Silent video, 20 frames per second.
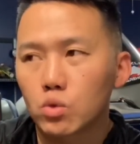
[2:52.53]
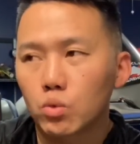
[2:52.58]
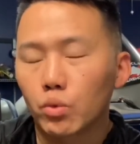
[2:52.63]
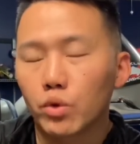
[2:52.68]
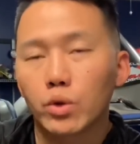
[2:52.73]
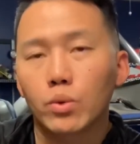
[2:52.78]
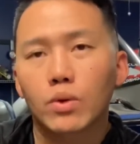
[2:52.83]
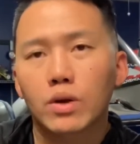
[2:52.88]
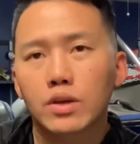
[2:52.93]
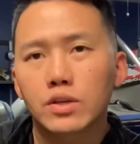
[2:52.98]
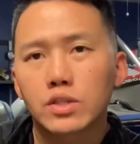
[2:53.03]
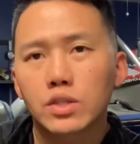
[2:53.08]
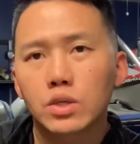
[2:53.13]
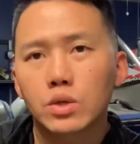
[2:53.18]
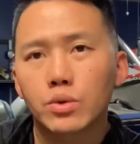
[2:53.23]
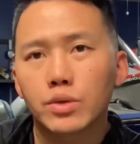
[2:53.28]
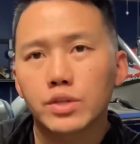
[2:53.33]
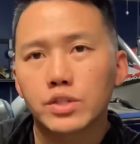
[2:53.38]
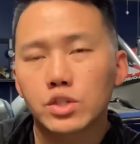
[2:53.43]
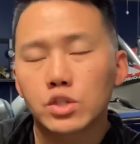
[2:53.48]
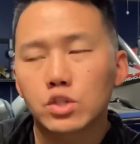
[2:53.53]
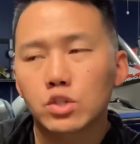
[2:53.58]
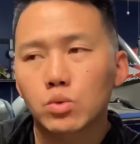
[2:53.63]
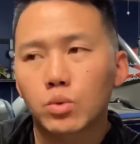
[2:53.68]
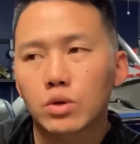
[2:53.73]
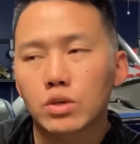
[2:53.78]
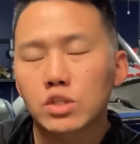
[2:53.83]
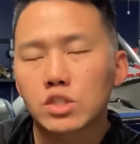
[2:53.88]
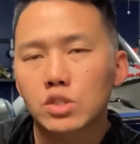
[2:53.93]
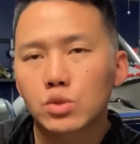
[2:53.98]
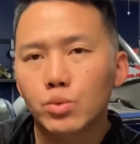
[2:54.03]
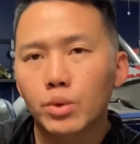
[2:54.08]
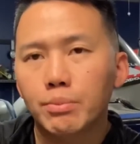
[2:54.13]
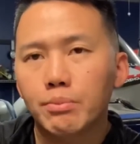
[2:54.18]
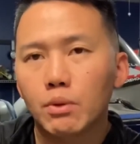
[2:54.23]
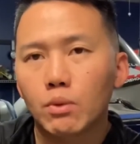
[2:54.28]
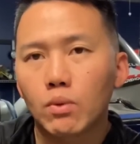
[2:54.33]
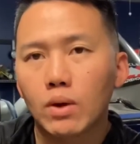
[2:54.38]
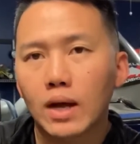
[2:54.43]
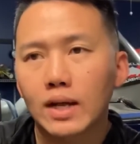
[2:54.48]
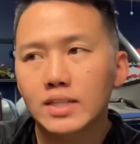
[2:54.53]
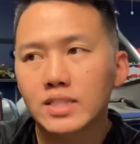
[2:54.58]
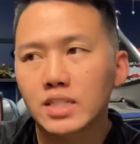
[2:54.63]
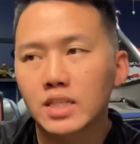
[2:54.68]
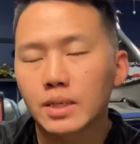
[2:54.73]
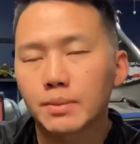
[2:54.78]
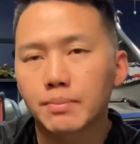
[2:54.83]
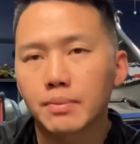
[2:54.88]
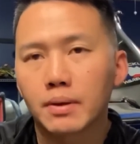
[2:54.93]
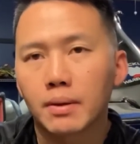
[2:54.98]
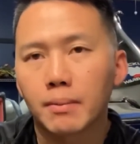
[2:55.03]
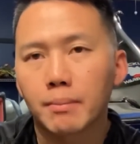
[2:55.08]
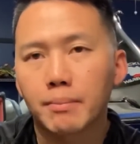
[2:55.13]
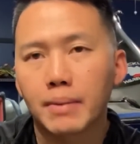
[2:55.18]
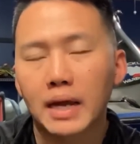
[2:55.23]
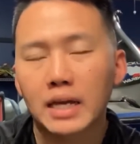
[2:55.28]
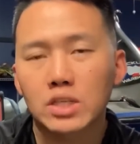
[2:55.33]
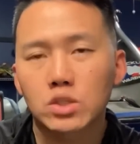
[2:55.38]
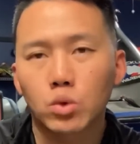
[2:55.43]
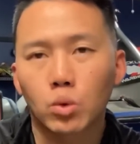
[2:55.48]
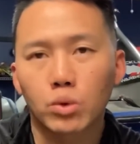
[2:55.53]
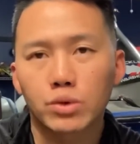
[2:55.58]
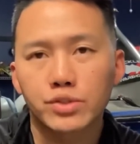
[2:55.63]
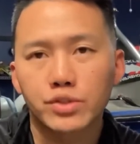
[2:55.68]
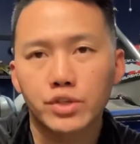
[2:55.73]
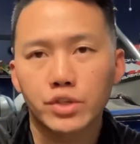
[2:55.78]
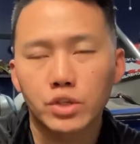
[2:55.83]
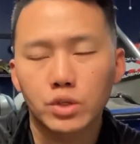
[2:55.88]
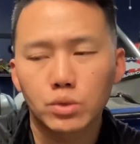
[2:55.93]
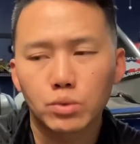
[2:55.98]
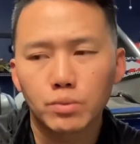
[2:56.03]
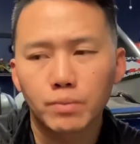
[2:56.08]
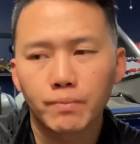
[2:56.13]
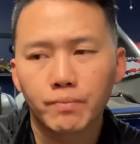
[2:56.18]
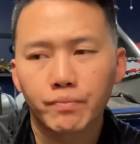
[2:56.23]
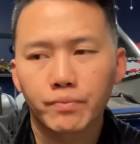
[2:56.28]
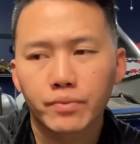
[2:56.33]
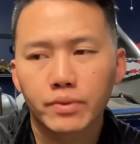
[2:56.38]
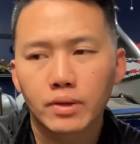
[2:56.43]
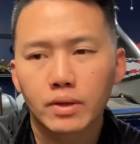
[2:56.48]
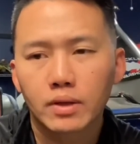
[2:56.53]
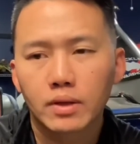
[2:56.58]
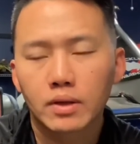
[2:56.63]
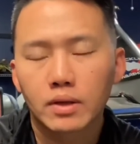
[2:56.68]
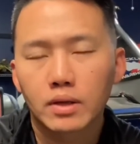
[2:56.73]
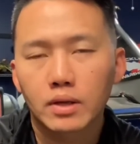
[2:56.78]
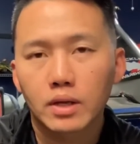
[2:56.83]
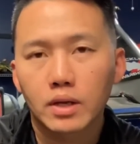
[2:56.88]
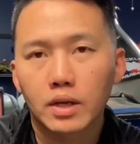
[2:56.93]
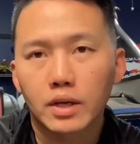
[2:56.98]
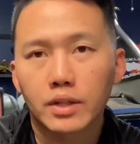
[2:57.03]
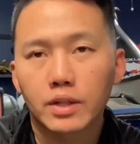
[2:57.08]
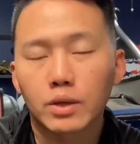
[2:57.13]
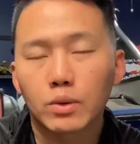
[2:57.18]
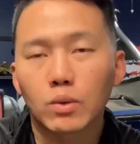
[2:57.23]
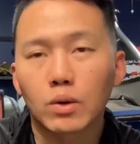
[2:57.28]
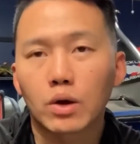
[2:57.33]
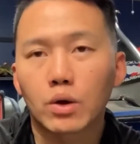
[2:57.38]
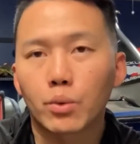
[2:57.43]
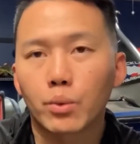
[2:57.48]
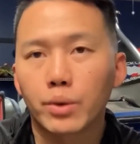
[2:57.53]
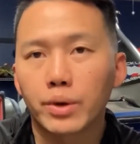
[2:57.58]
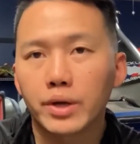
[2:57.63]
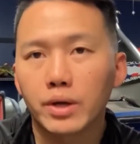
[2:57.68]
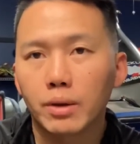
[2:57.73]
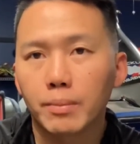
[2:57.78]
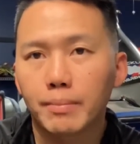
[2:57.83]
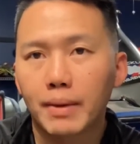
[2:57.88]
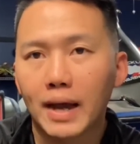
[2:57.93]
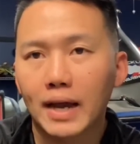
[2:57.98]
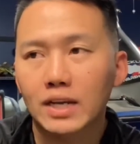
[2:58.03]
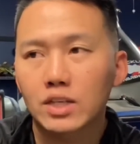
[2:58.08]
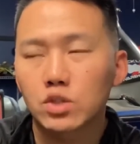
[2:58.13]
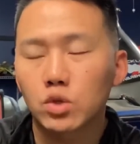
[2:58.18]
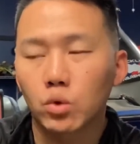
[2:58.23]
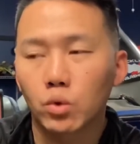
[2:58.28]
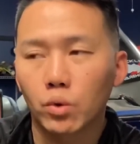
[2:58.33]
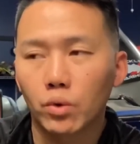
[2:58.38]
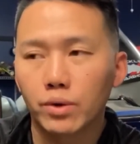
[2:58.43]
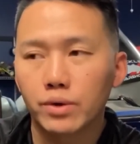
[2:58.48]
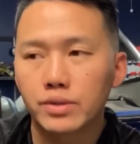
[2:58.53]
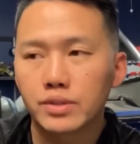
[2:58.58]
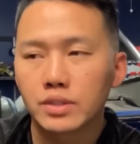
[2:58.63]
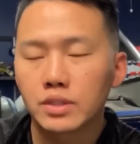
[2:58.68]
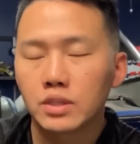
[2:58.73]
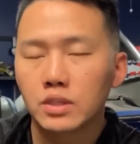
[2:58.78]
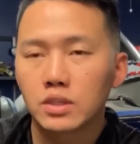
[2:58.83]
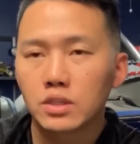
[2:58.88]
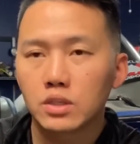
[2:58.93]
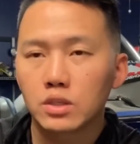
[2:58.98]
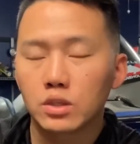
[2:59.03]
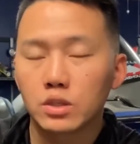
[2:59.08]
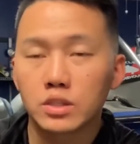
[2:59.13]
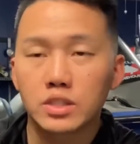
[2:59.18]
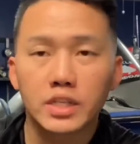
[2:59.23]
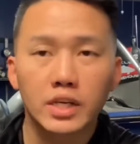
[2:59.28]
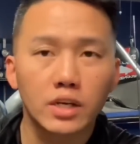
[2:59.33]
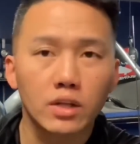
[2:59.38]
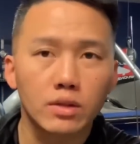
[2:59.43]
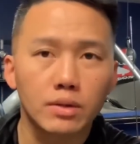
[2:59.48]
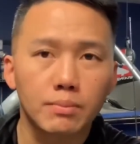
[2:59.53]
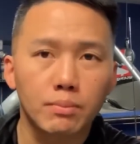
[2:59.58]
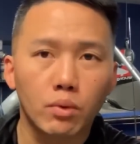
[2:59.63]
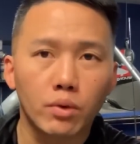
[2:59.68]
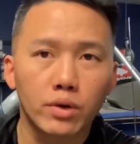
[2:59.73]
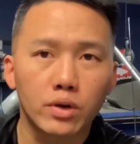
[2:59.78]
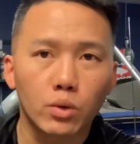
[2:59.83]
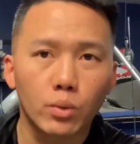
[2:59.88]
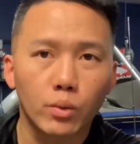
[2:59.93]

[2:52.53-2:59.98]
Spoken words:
what you want to do is you just want to sweep the rod tip back towards you, and you want to reel back towards until the point